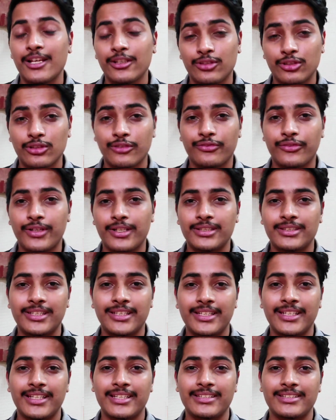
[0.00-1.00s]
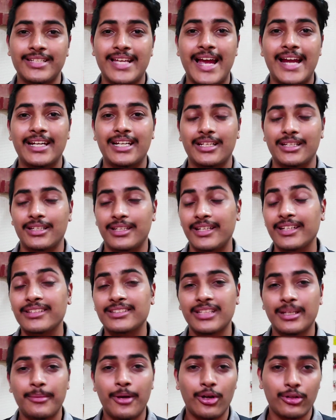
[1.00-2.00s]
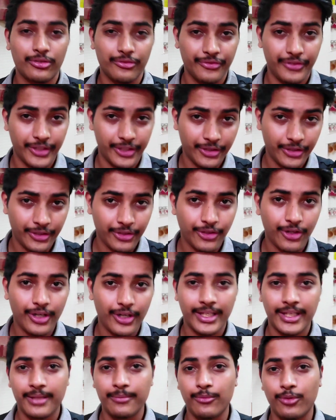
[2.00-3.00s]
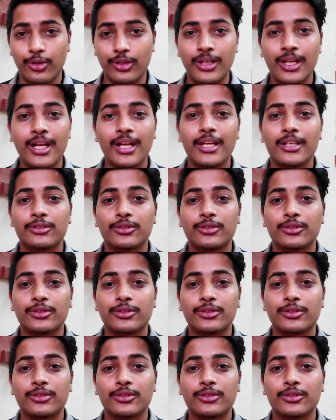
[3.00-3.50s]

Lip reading: So the first thing is that it's about video recording mode.